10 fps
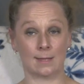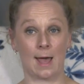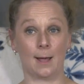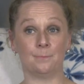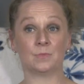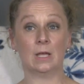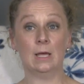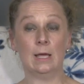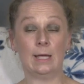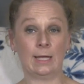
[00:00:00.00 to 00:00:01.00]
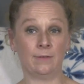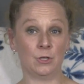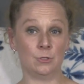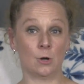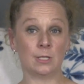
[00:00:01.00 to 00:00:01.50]
that. If
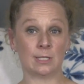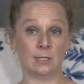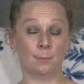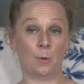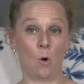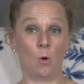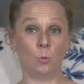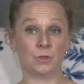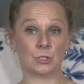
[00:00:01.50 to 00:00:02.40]
you notice in the bowl with the